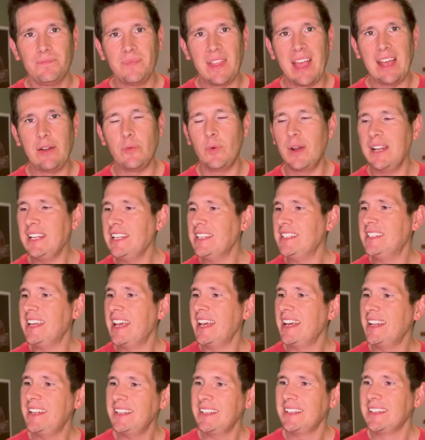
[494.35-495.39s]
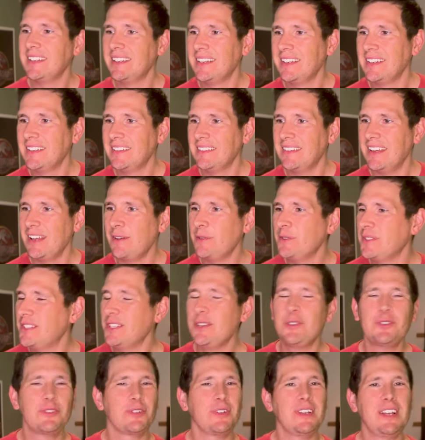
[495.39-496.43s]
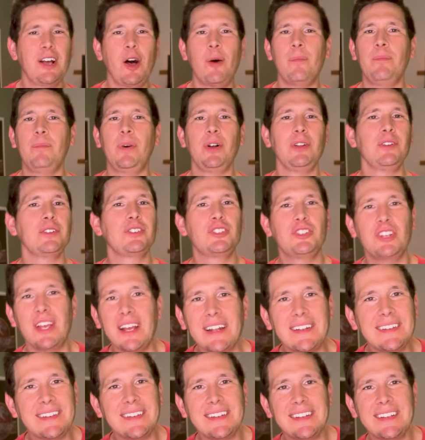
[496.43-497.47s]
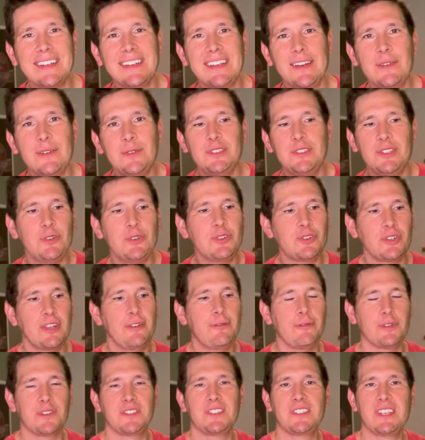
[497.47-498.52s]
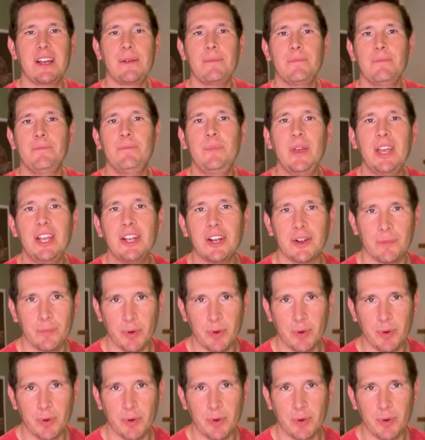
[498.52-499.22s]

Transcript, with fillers: And when he did, it was usually all bullshit. It was usually for some bigger